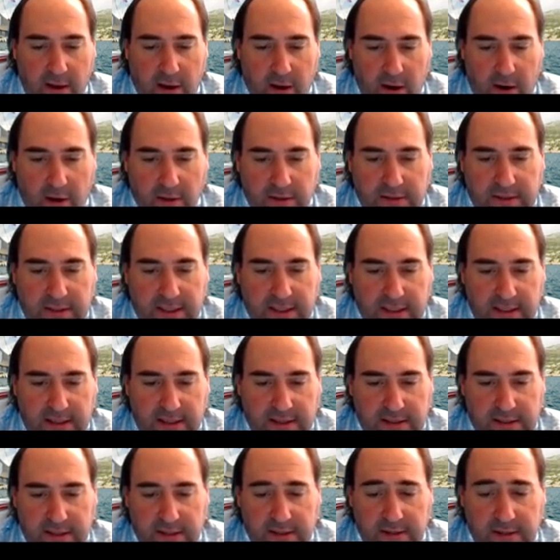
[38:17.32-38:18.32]
Our
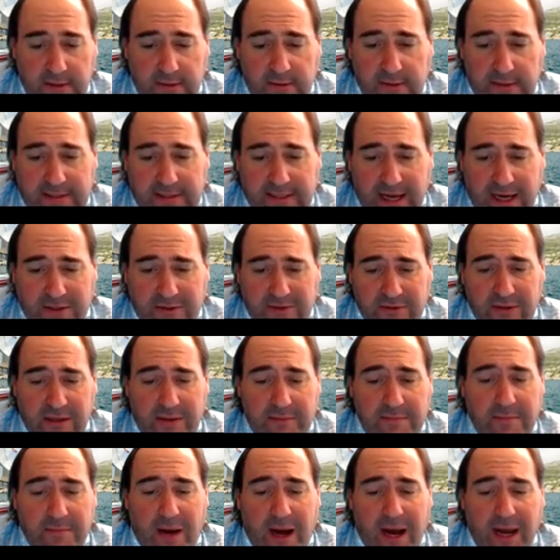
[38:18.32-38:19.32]
T2 is
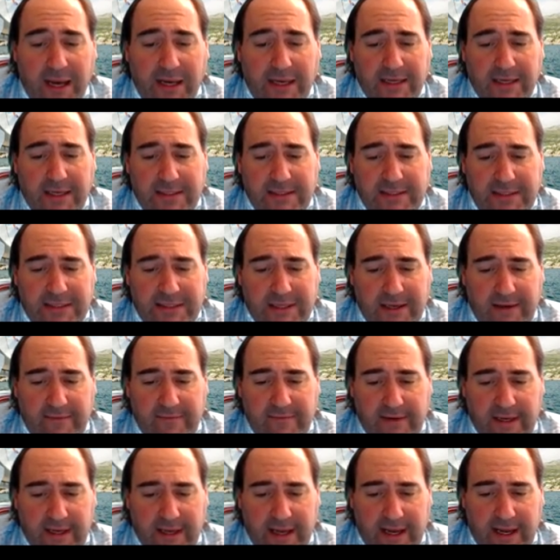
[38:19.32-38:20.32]
actually minus
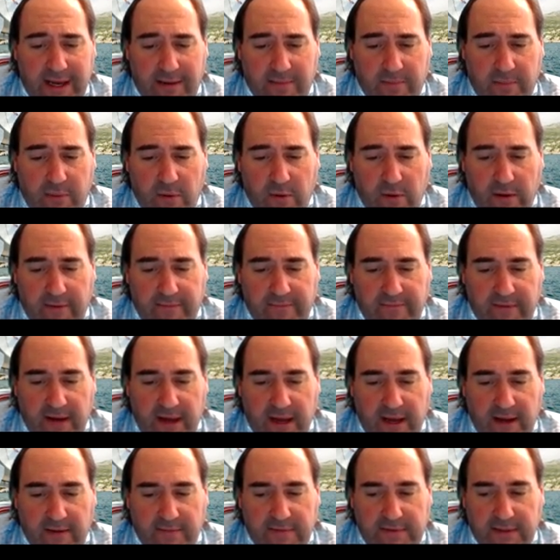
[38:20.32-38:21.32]

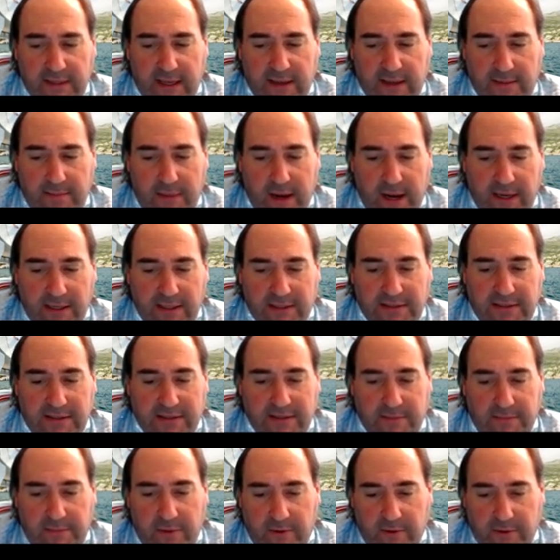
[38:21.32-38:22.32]
78.5, so that minus
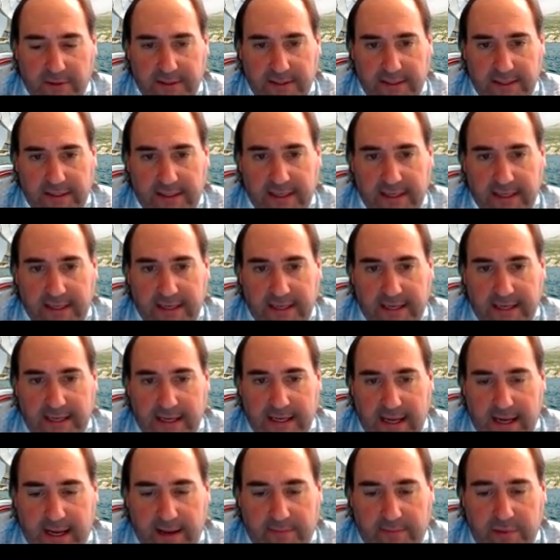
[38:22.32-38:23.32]
is important,
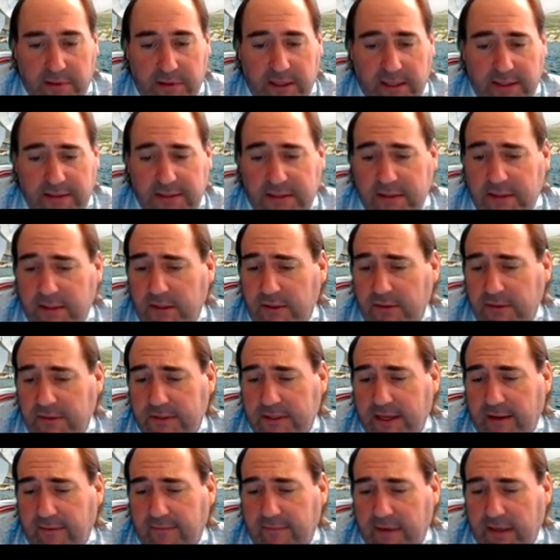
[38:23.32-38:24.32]
plus
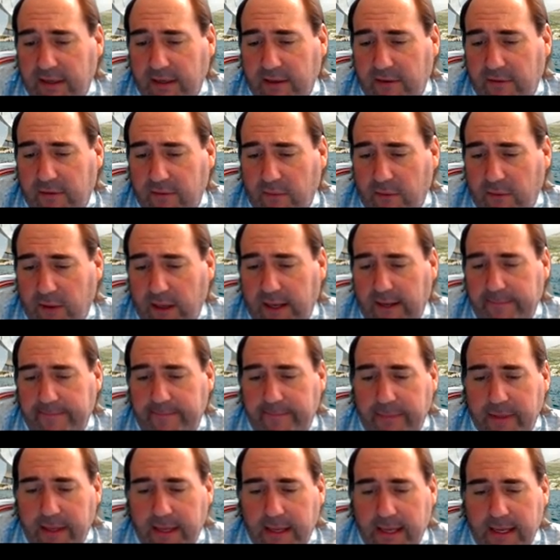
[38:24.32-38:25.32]
273,
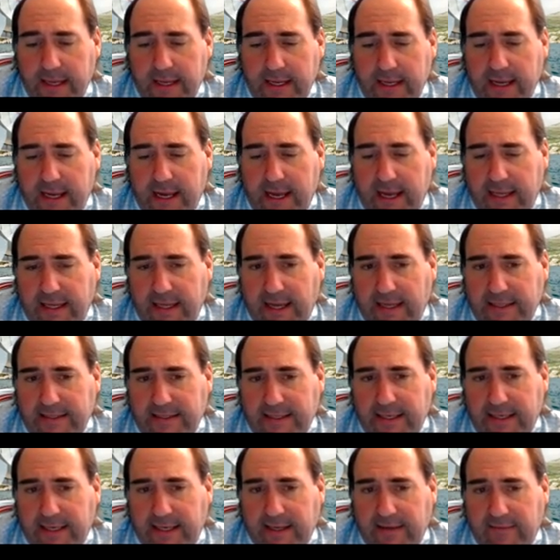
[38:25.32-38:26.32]
and that's
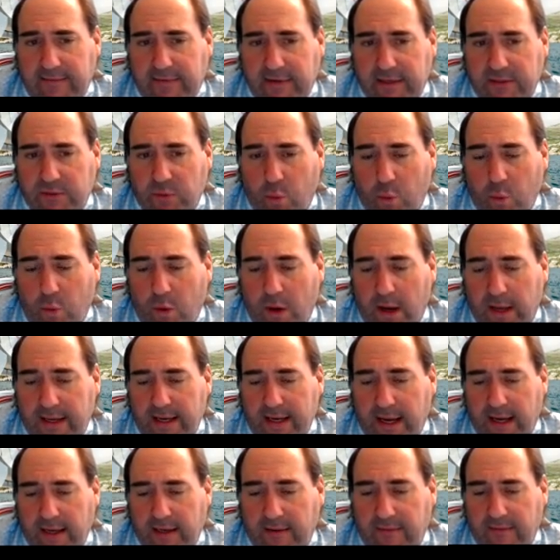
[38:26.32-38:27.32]
going to give us
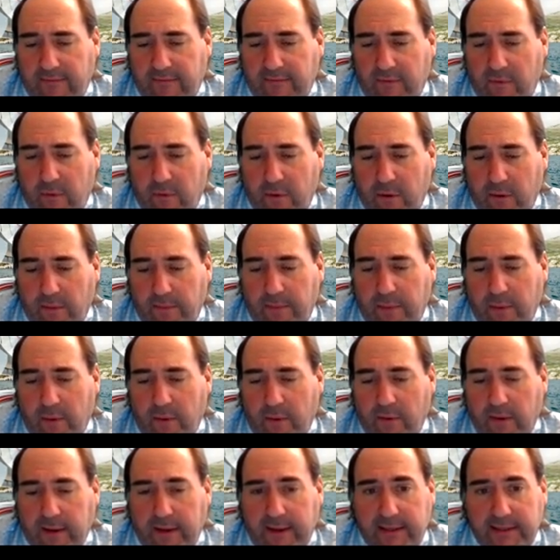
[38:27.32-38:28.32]

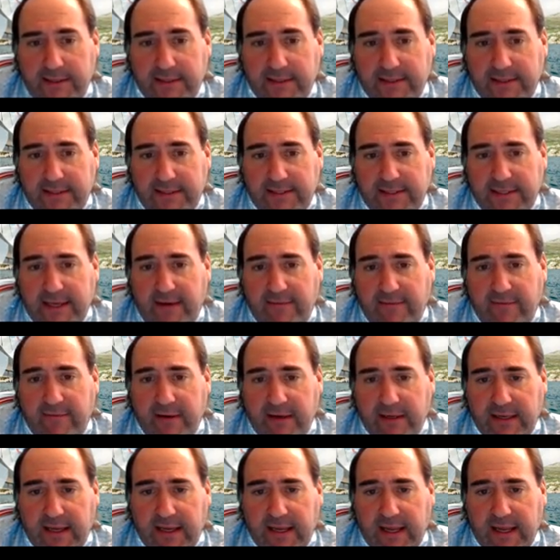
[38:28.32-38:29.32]

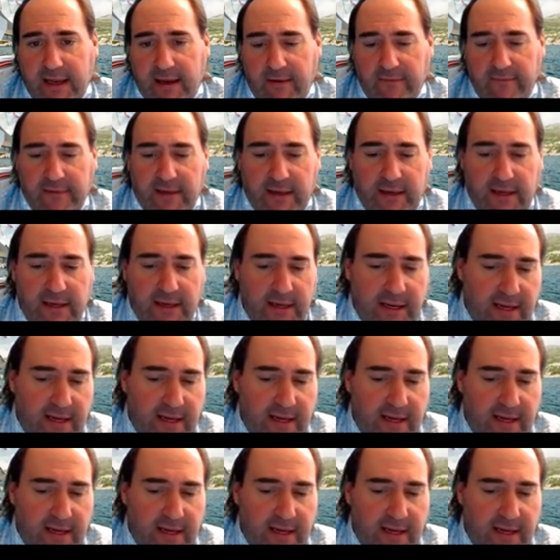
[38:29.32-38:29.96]
194.7 Kelvin.